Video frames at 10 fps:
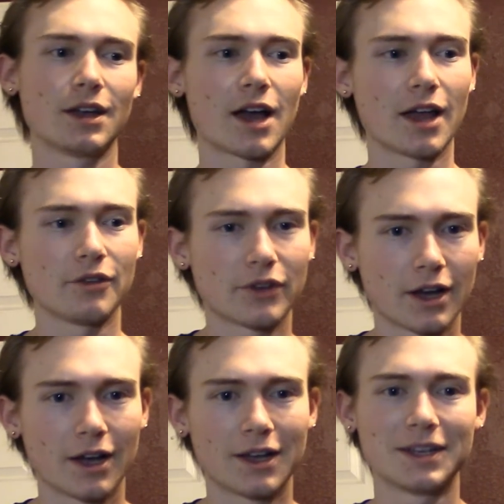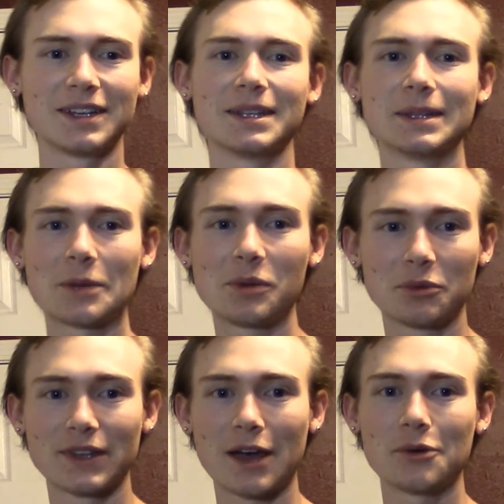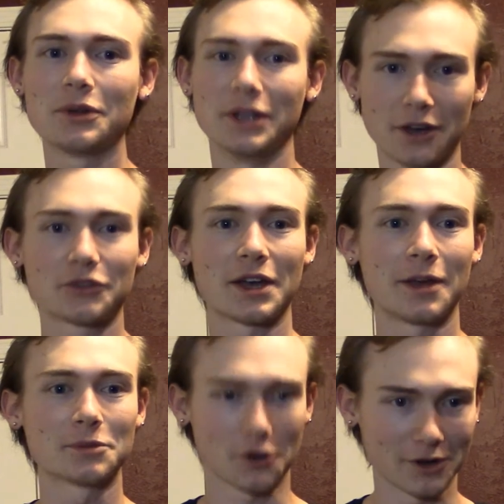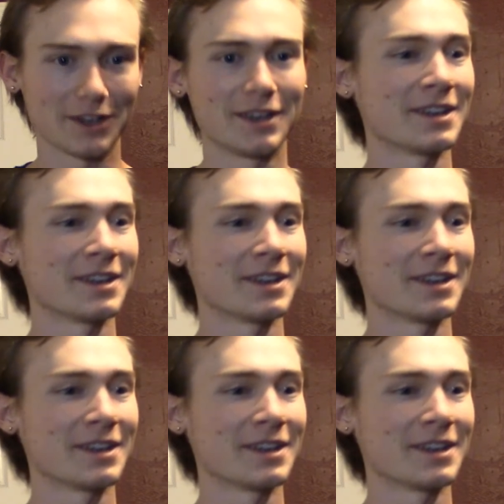I've let people down enough times already.